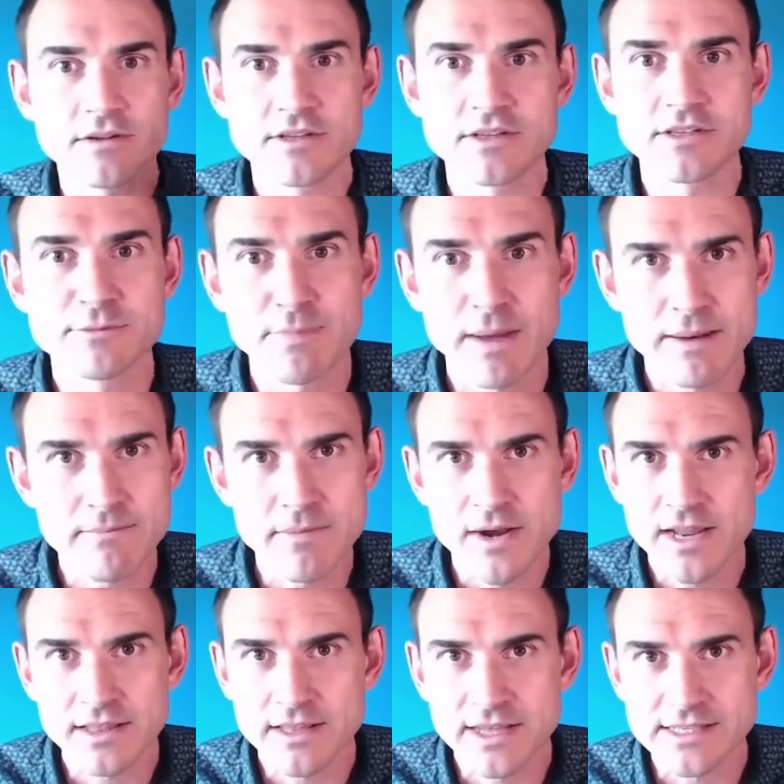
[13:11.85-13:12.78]
spend
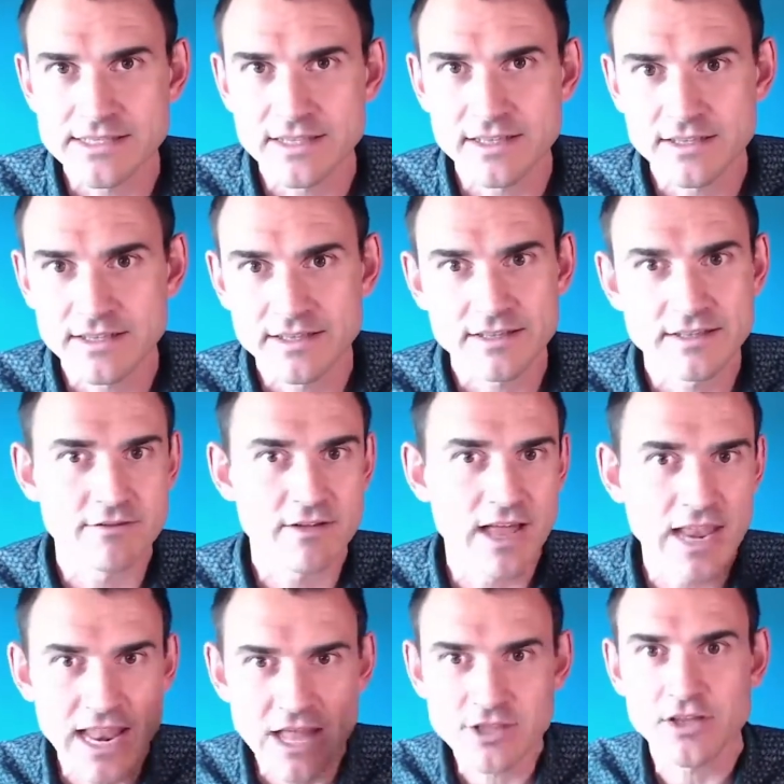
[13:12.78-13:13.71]
money that isn't
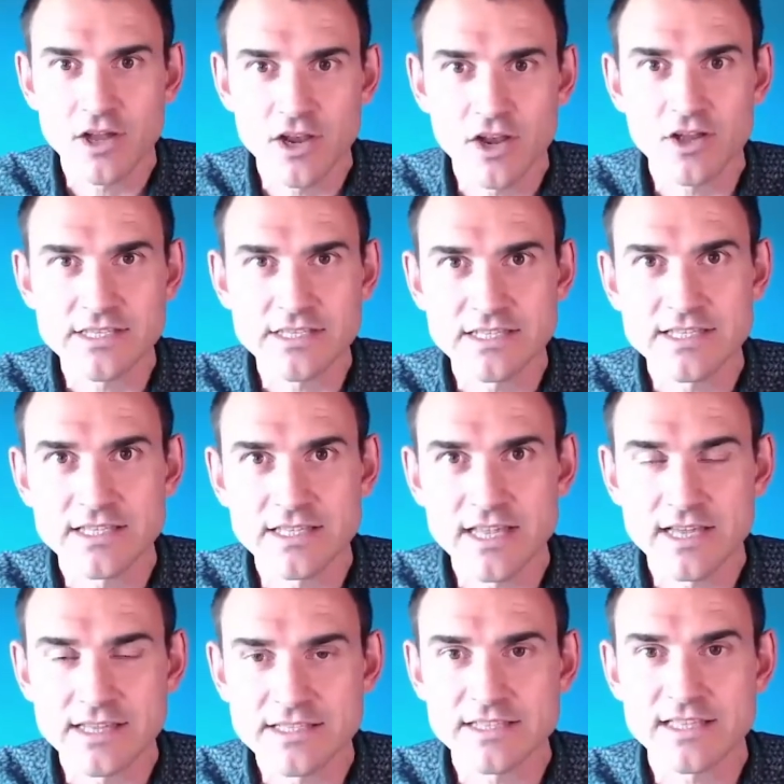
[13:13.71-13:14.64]
allotted
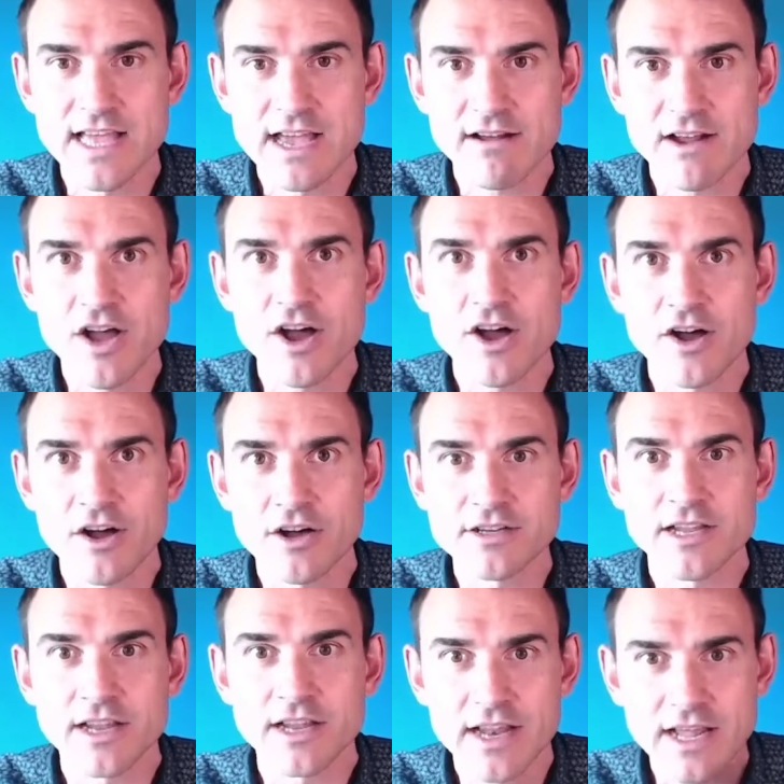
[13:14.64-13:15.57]
to their card,
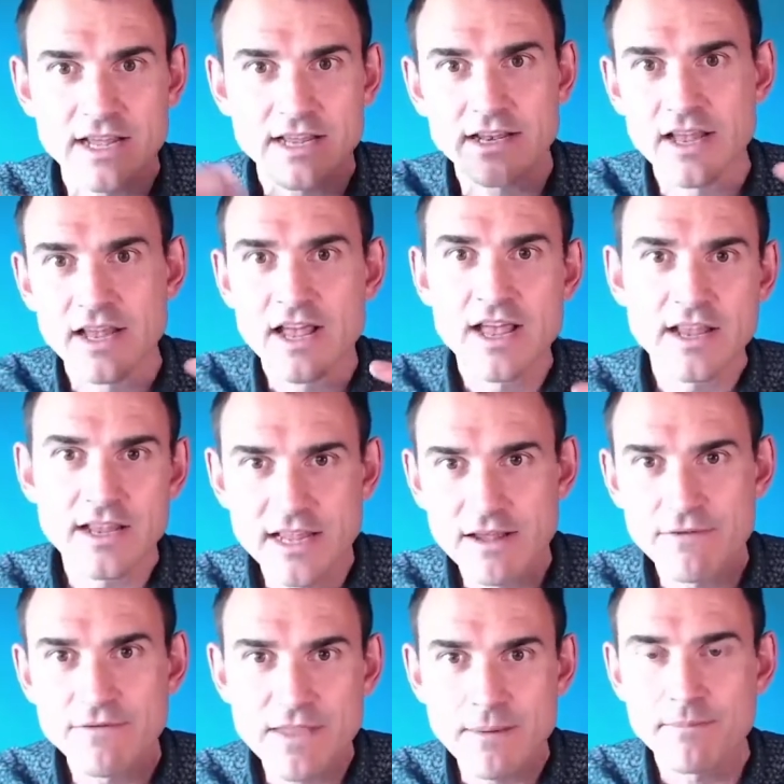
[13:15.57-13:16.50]
and I can
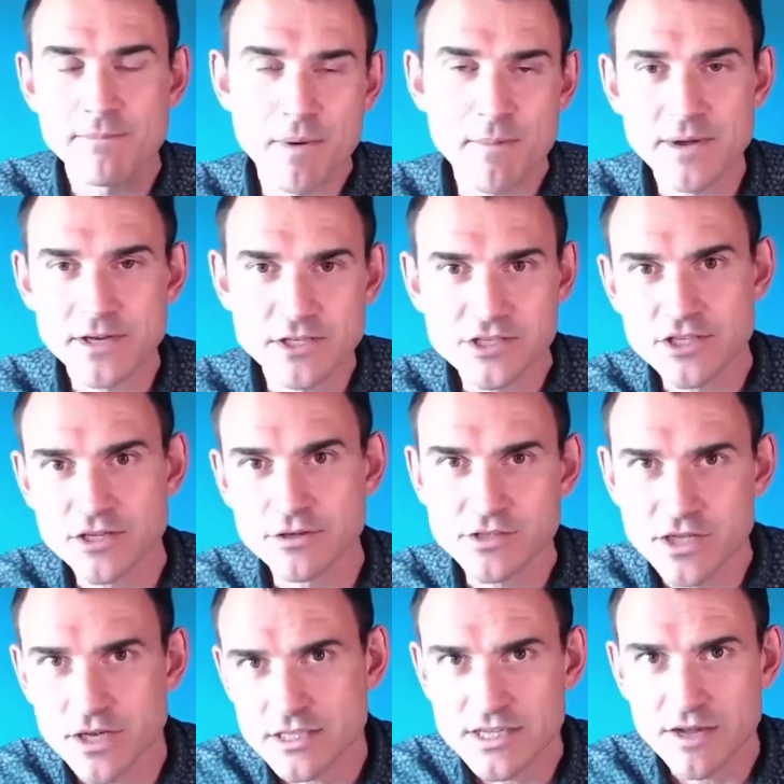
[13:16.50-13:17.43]
give them permissions to do
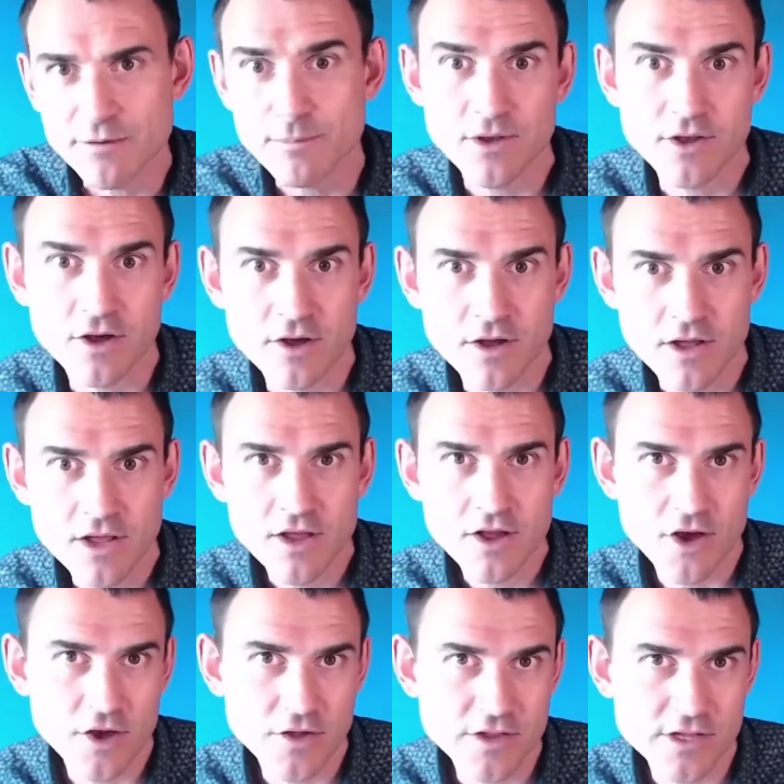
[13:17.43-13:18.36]
certain stuff, but not
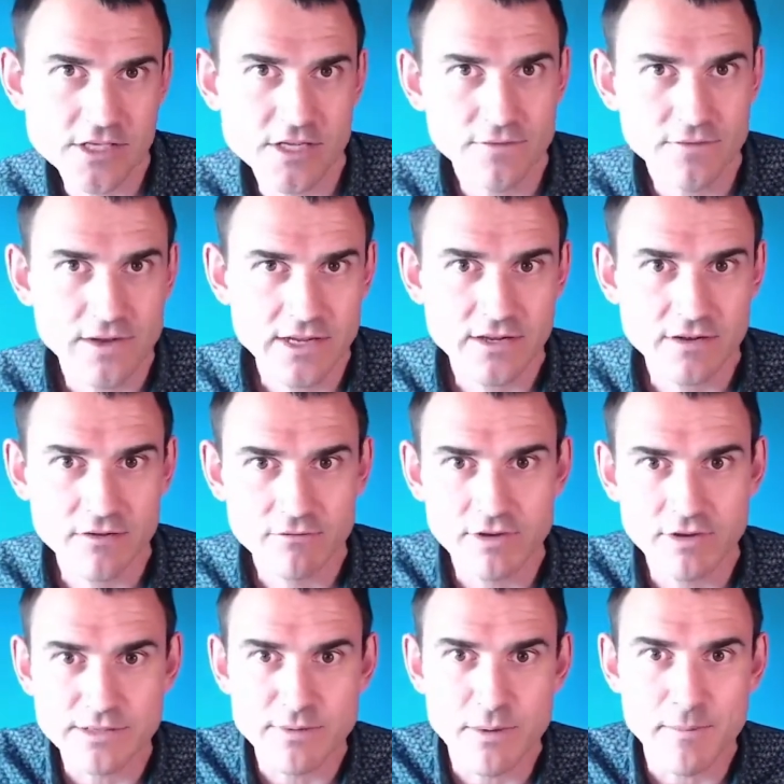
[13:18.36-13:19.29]
other stuff like
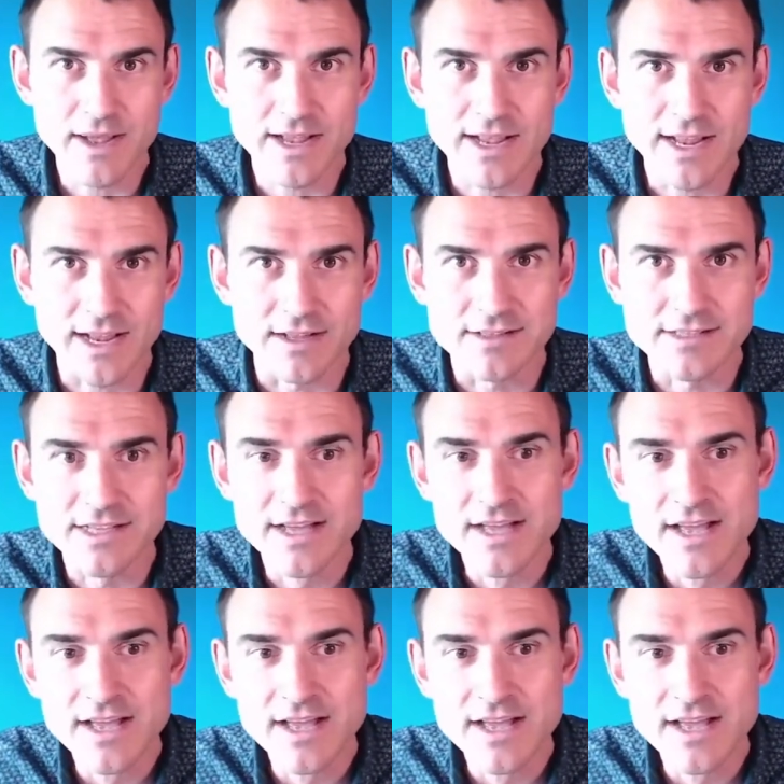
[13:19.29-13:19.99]
rinse my bank accounts.